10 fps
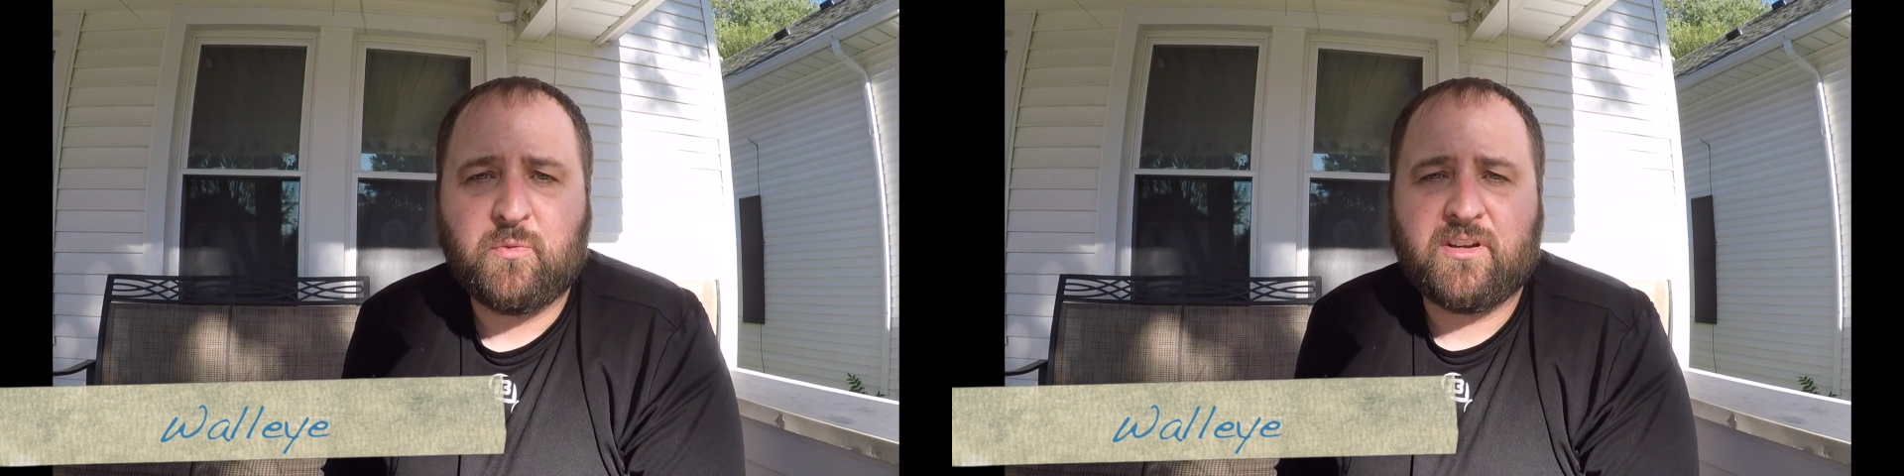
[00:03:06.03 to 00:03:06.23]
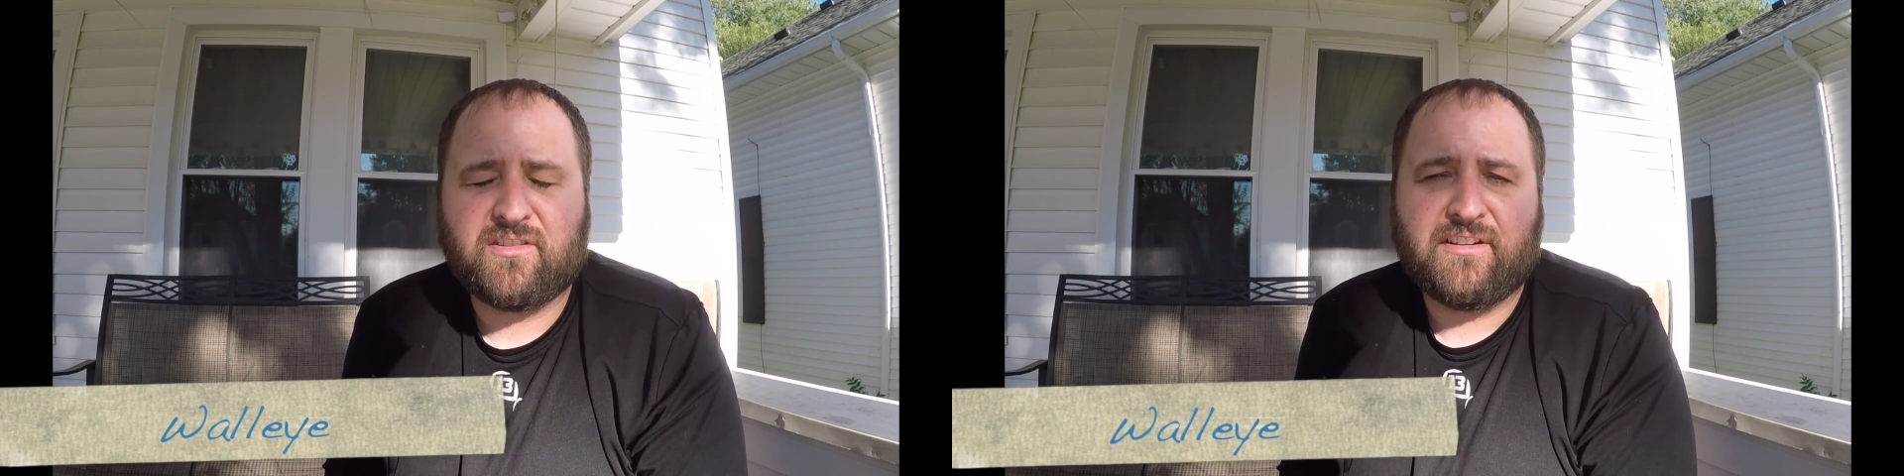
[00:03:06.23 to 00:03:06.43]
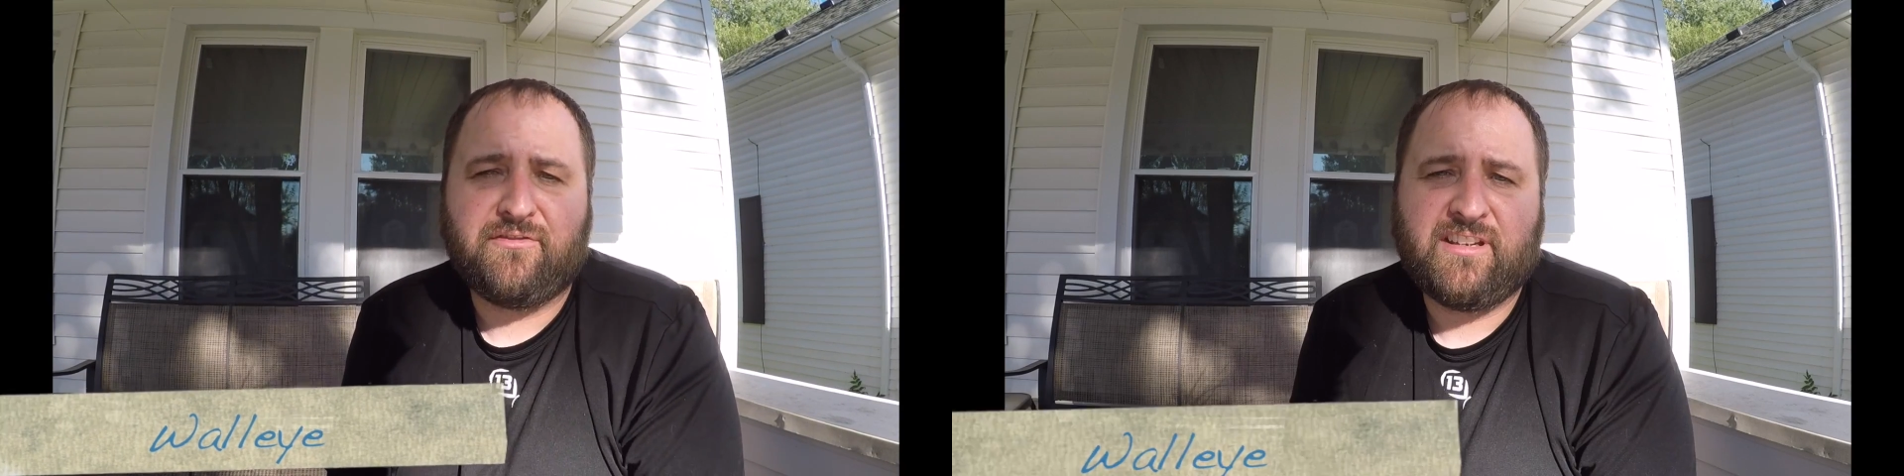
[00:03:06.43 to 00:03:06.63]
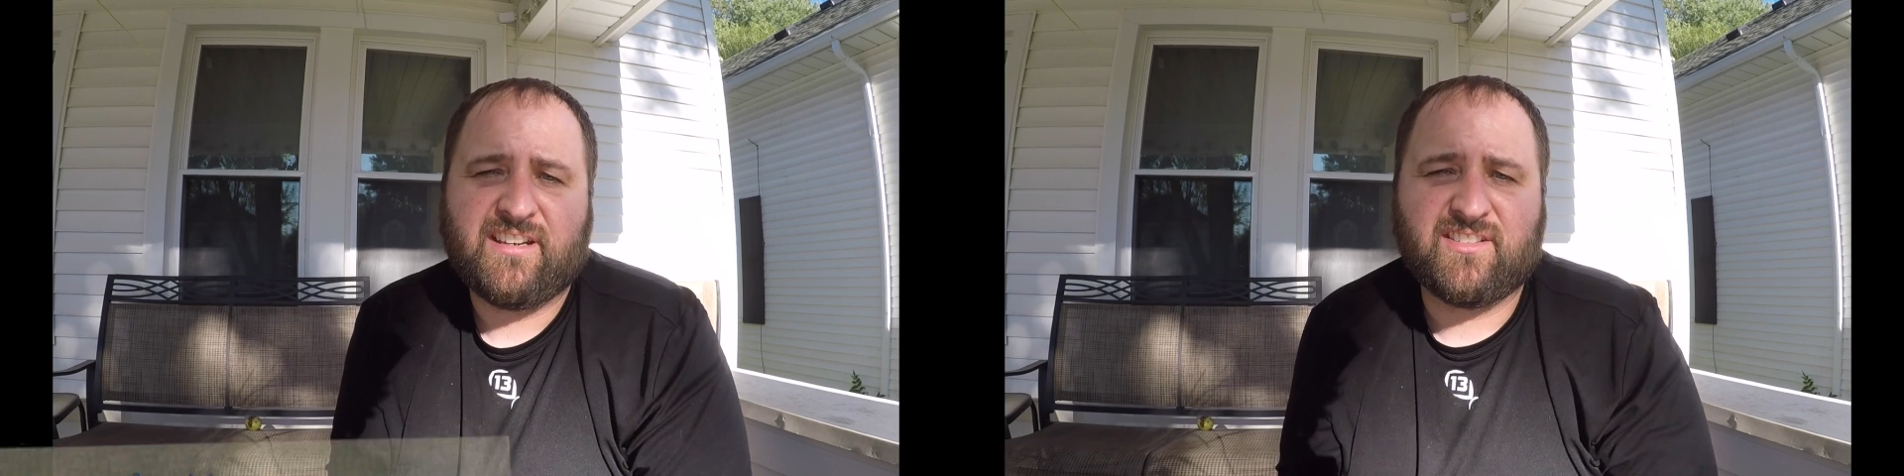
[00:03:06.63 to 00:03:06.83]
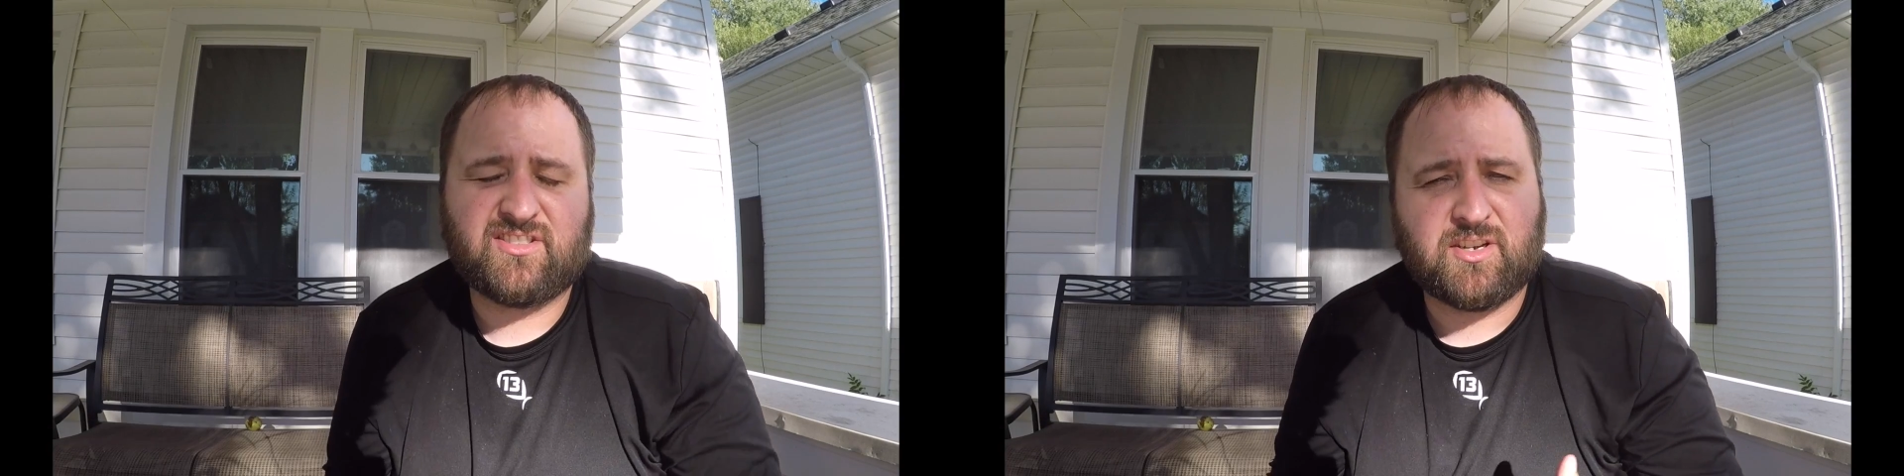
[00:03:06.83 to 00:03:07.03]
We are definitely
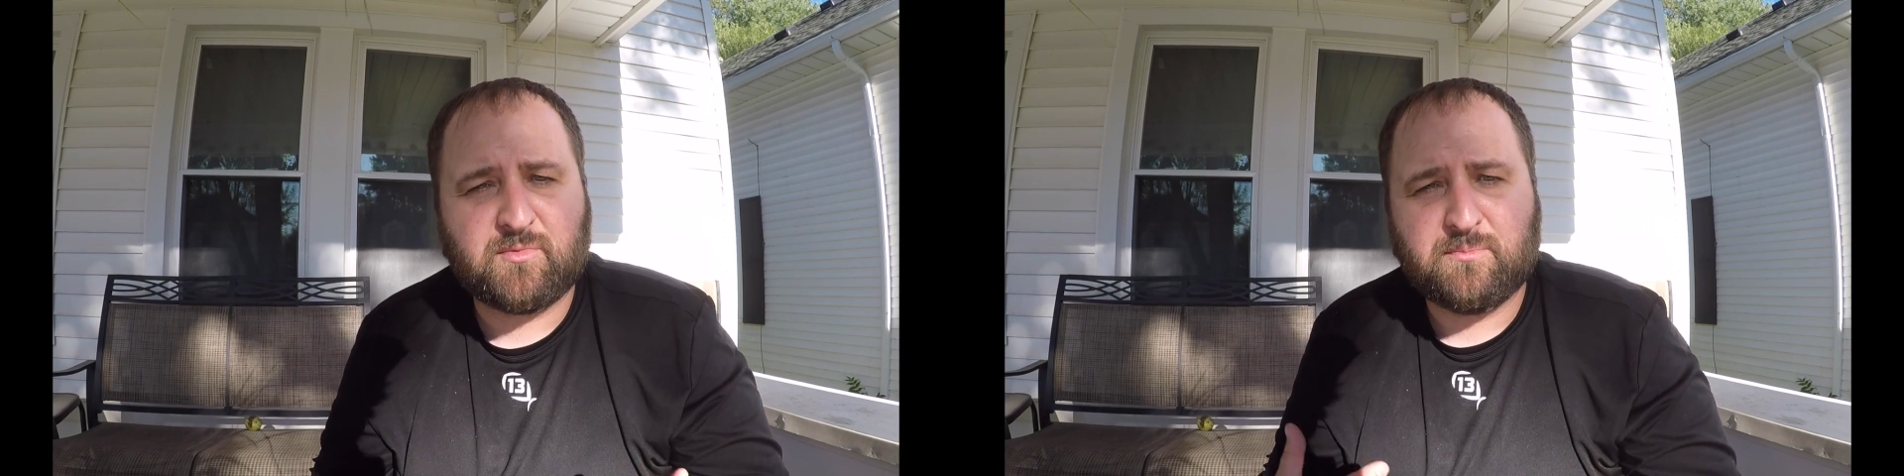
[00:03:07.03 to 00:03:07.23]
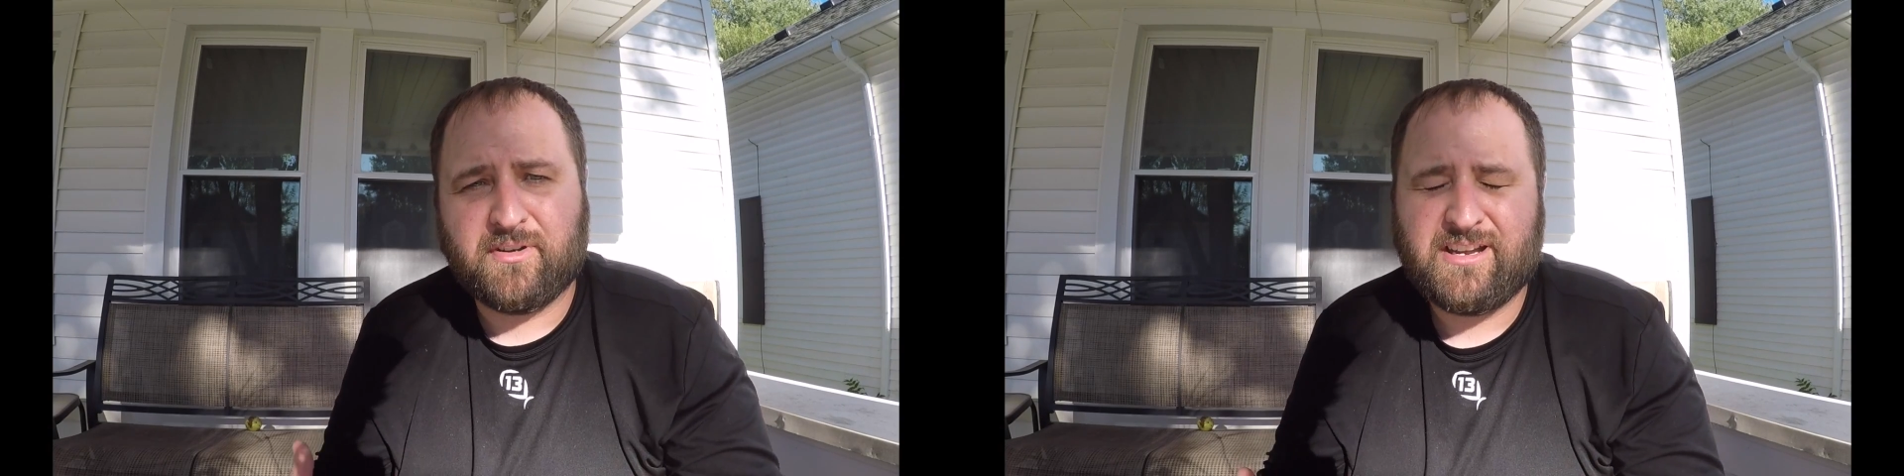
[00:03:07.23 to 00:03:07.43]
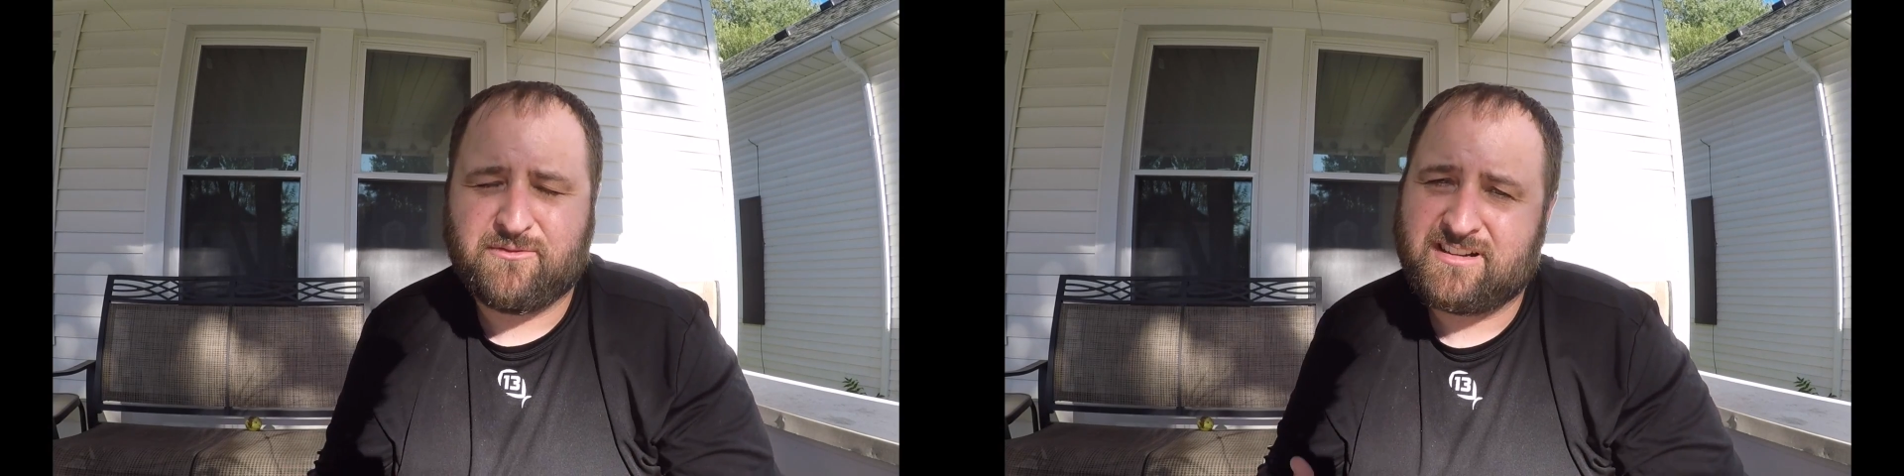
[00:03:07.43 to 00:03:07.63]
in a summer bite.